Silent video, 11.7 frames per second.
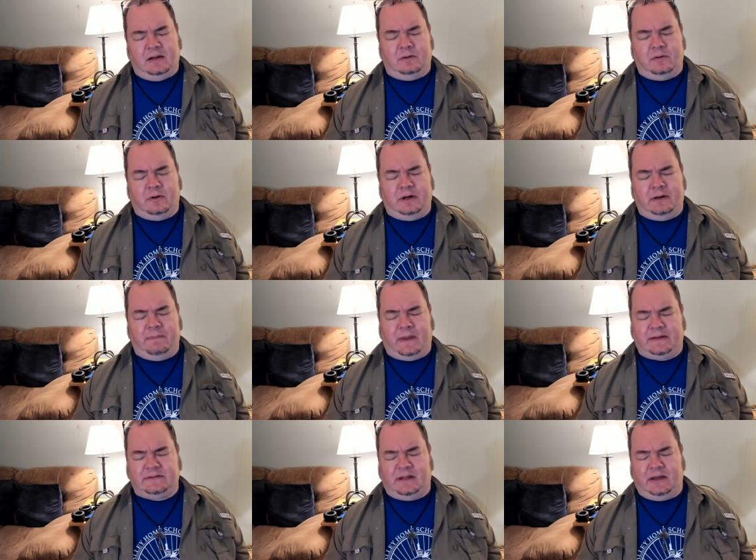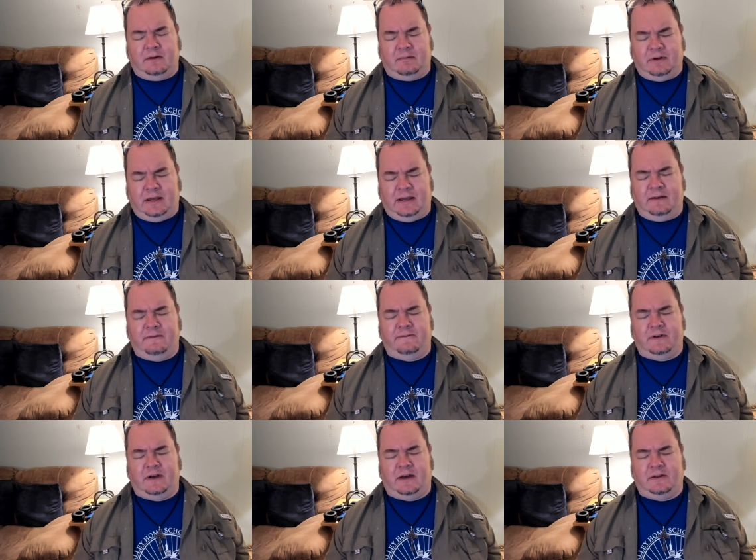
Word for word: Lord, as they grieve uh,